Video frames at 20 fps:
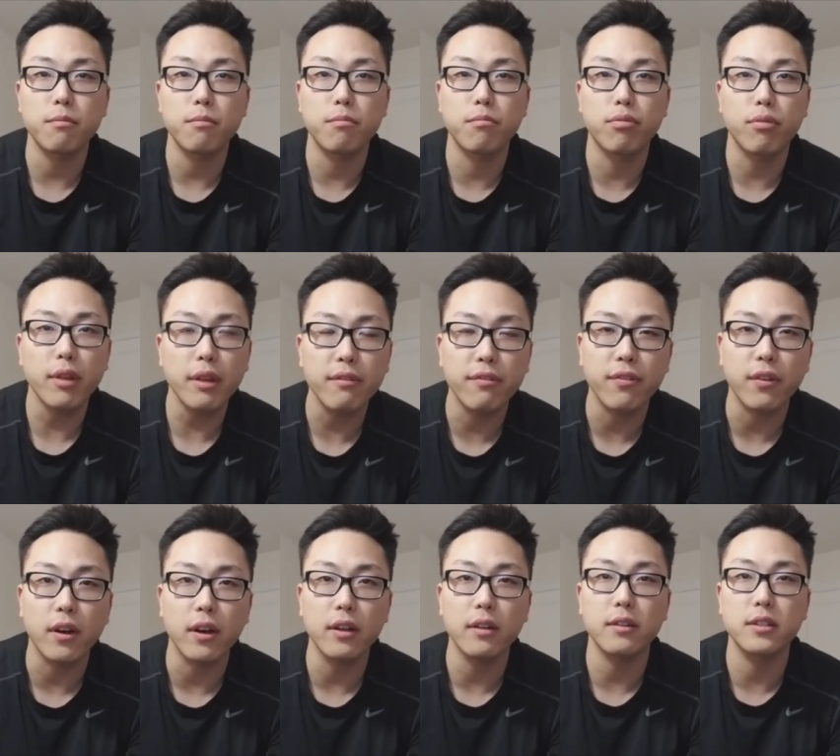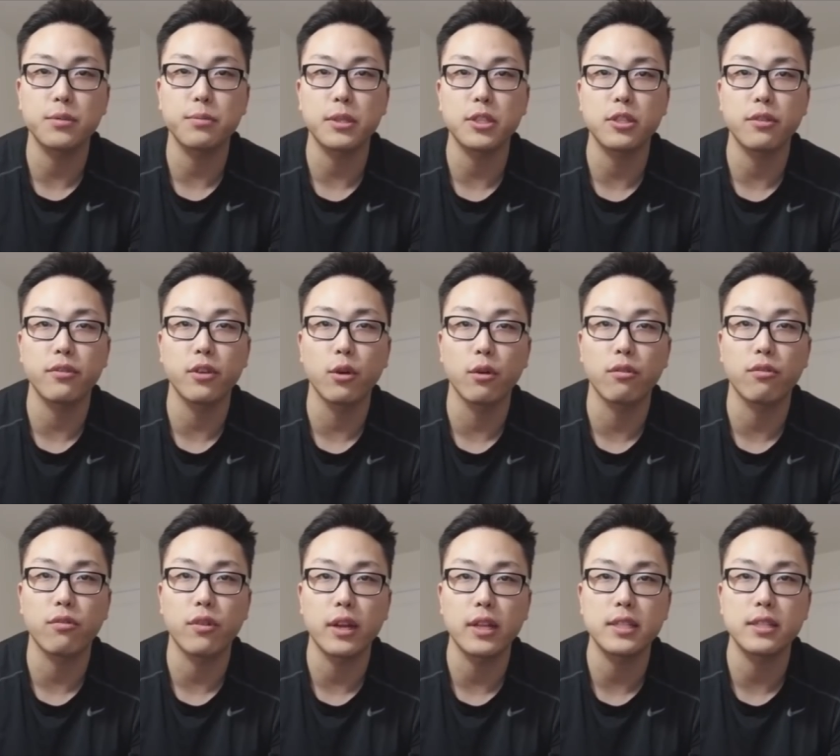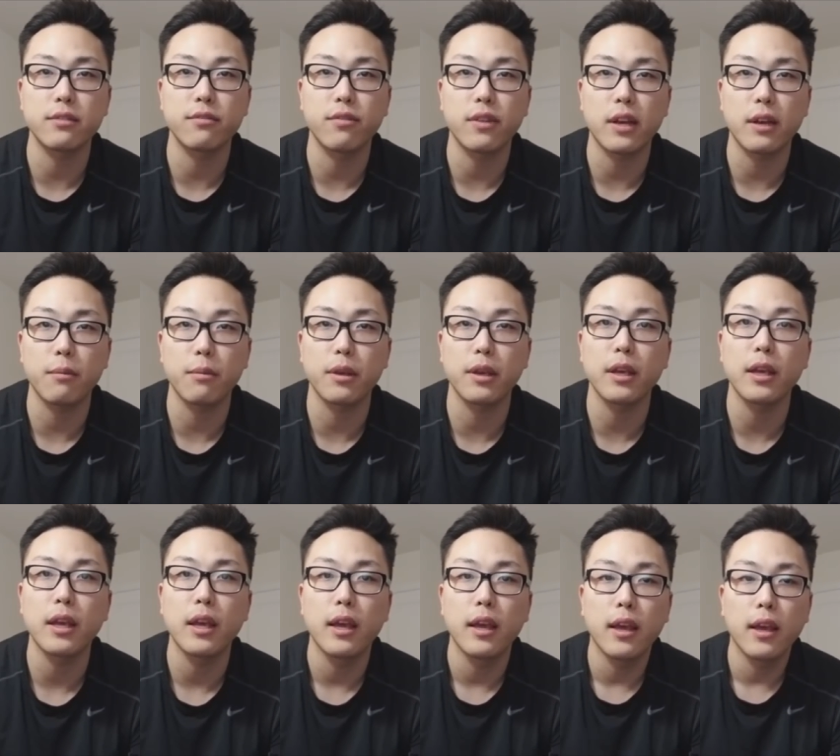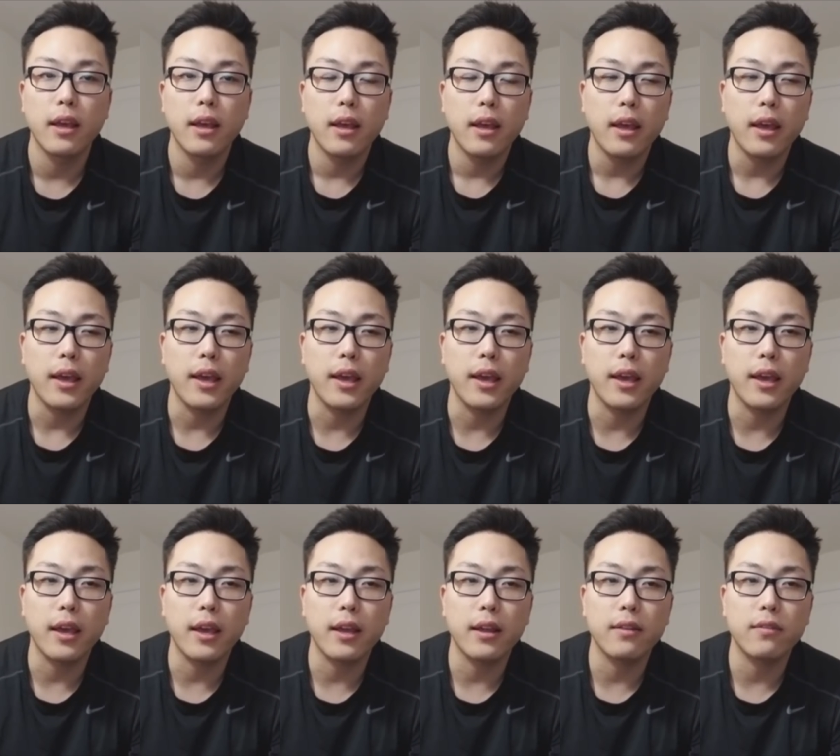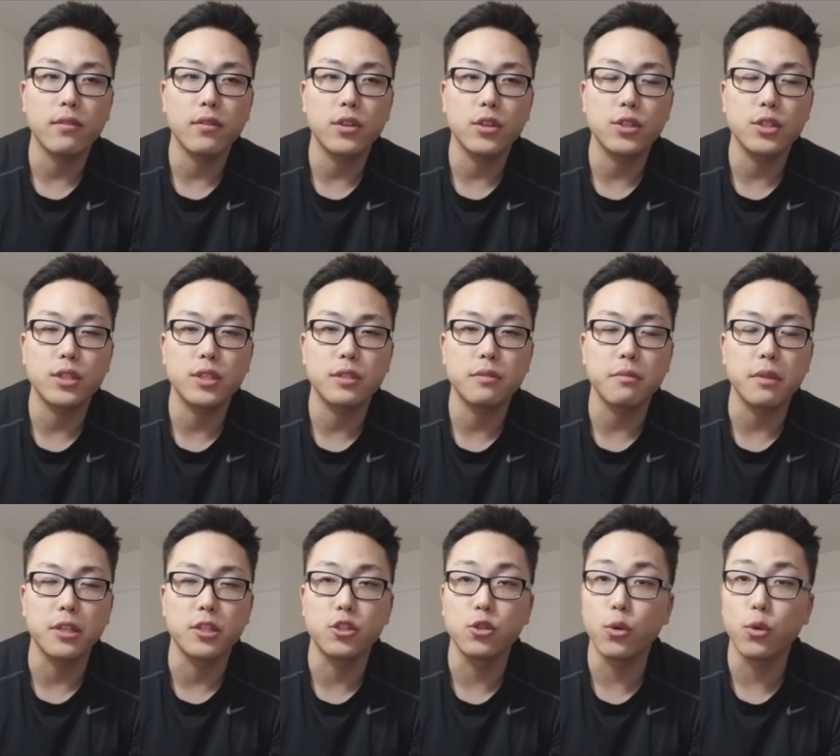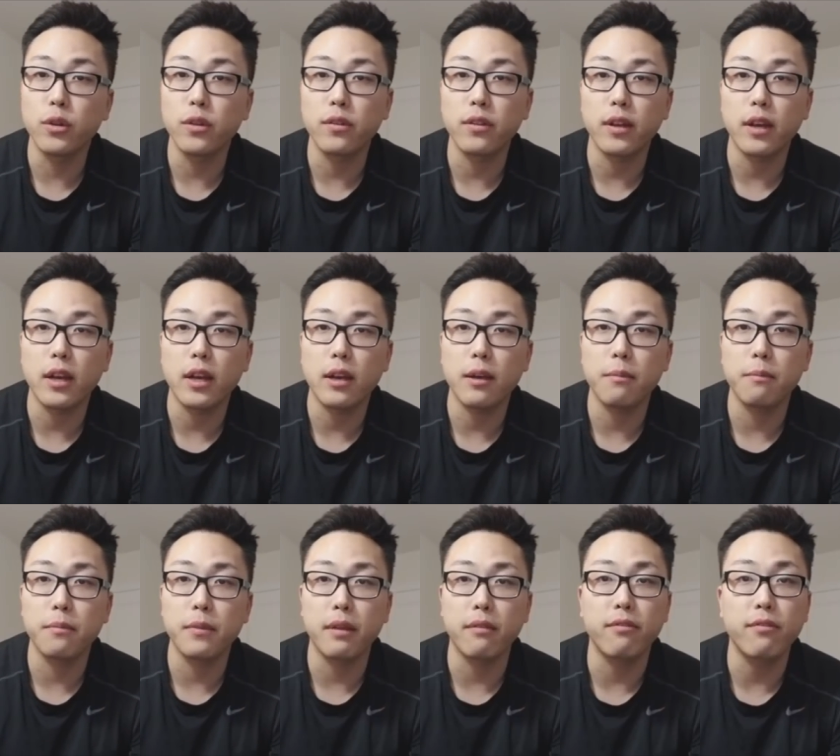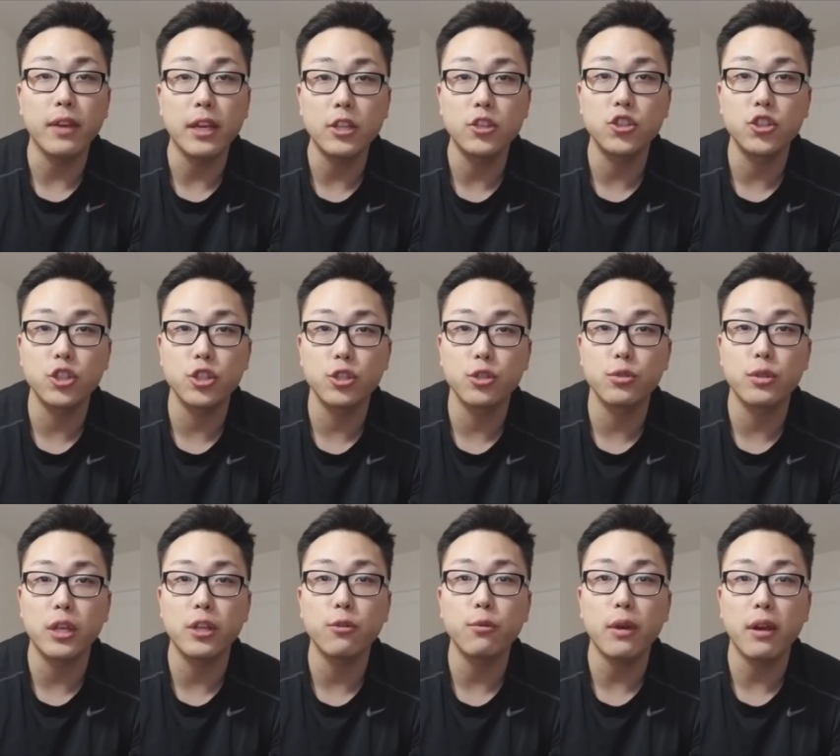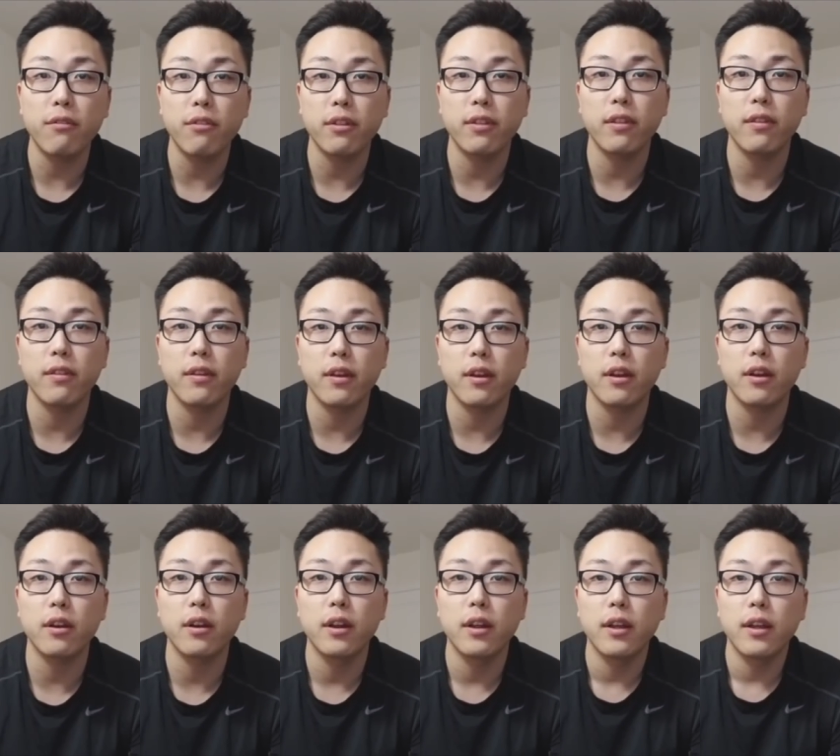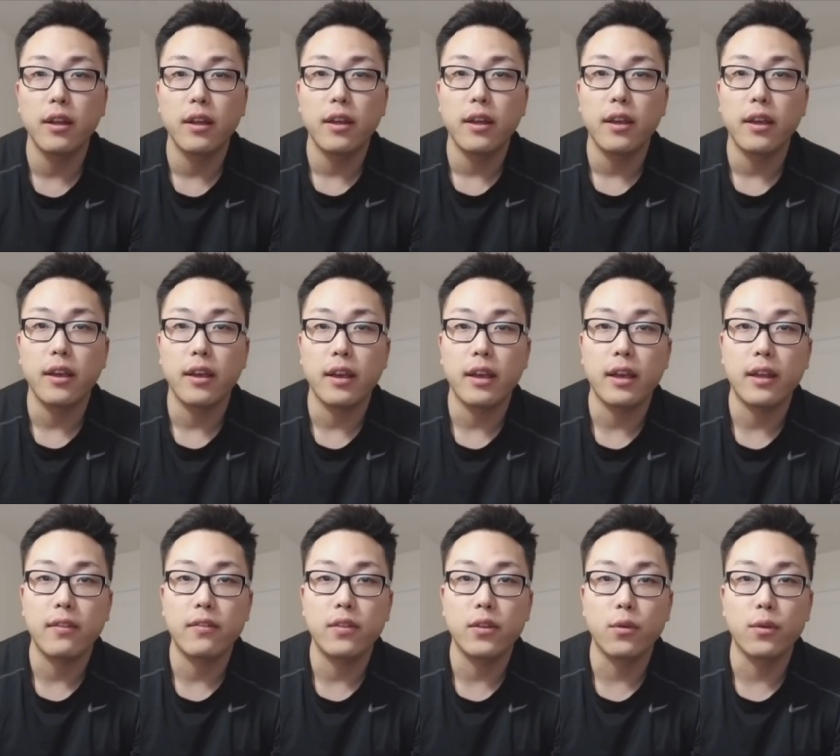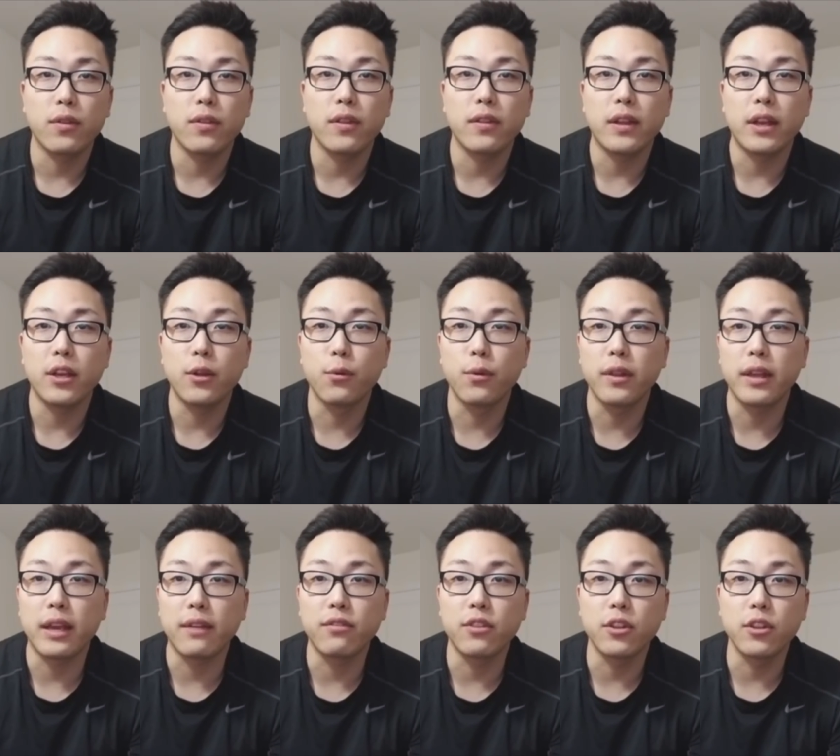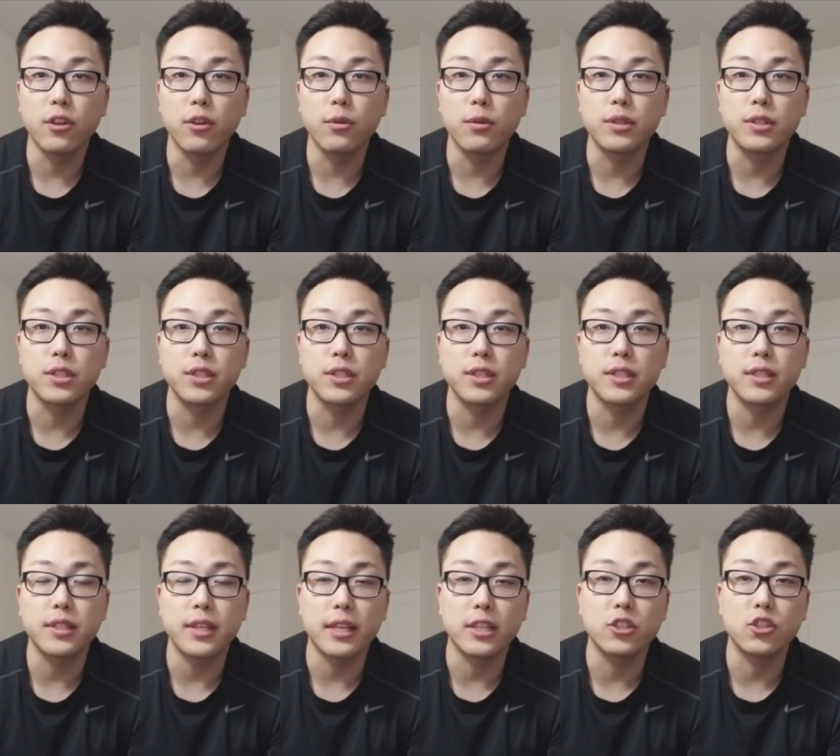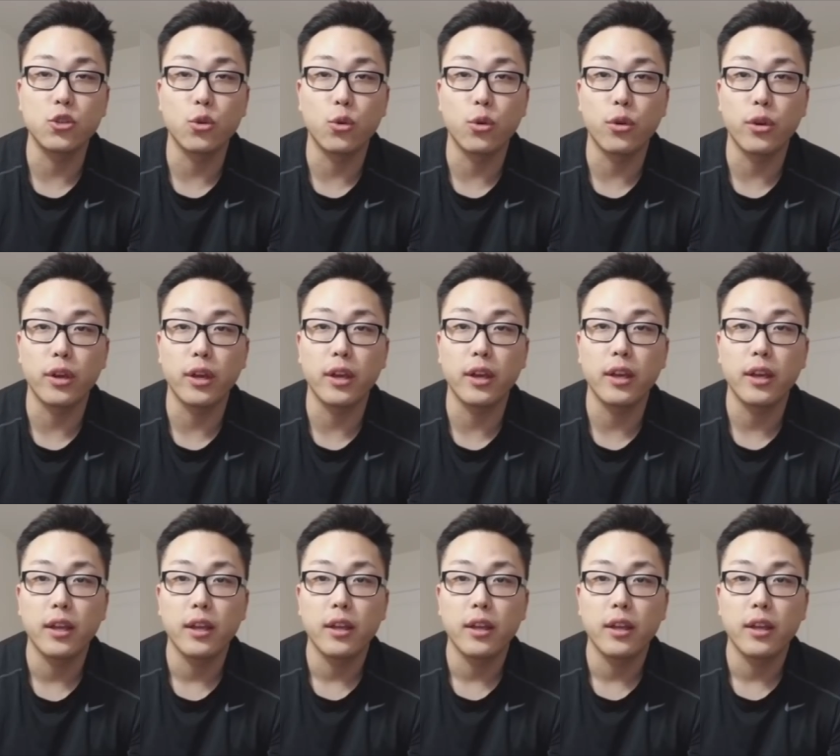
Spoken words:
pretty fun, especially if you go with friends and family. And you just enjoy the time. They feed you, they do everything there, and the only thing that you really have to do is just enjoy